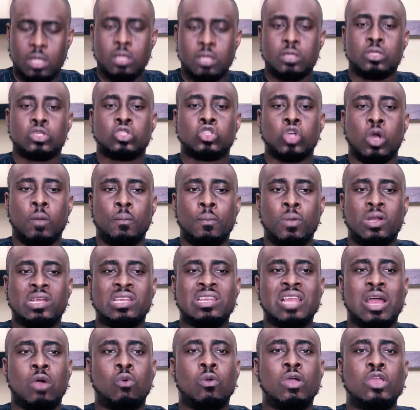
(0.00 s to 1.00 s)
Somebody
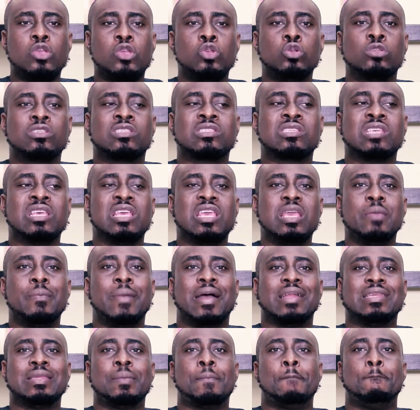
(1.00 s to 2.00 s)
that when you see him
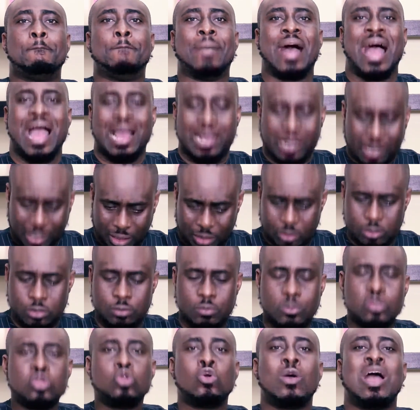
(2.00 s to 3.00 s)
at the back,
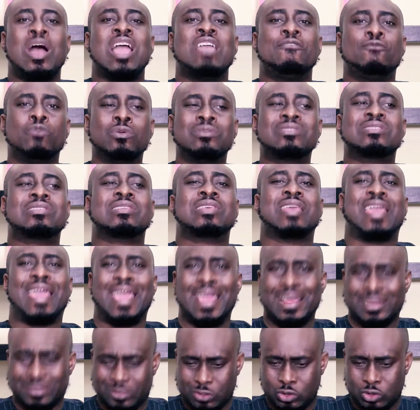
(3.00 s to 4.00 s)
you are even
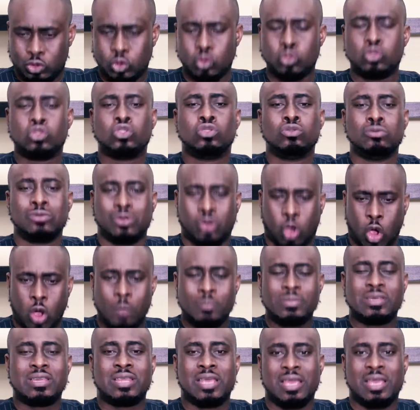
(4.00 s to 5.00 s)
scared to
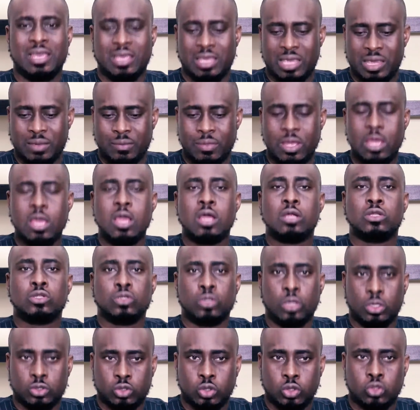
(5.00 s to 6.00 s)
come near him,
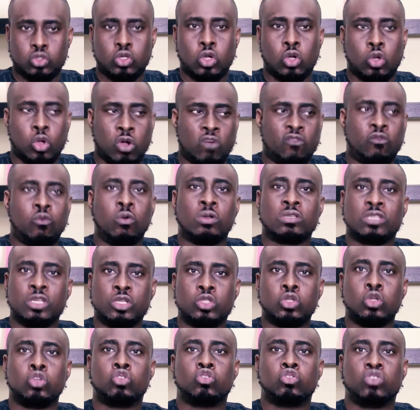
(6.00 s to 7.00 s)
not to talk of wanting
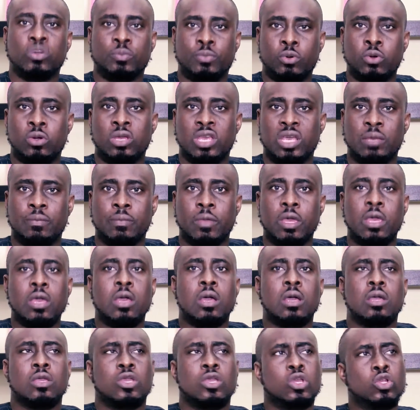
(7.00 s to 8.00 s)
to dribble him.
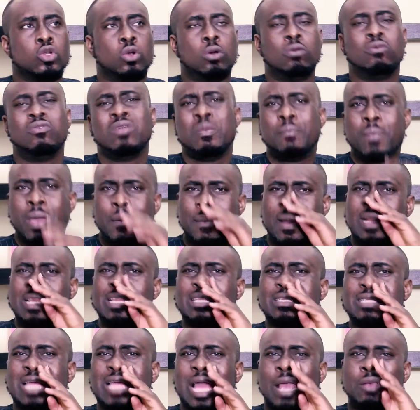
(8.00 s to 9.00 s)
You know, remember the
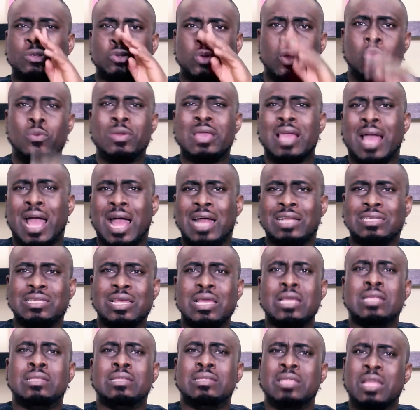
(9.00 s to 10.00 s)
times when we had
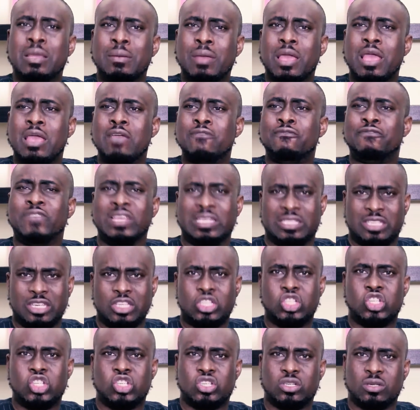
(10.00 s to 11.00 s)

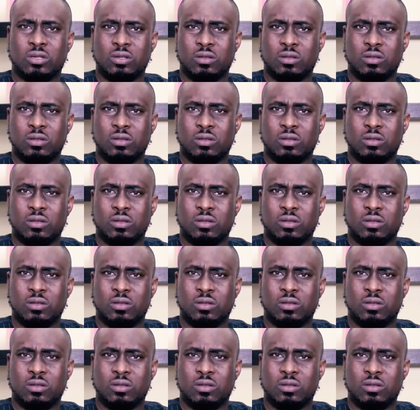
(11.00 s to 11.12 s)
Vidic.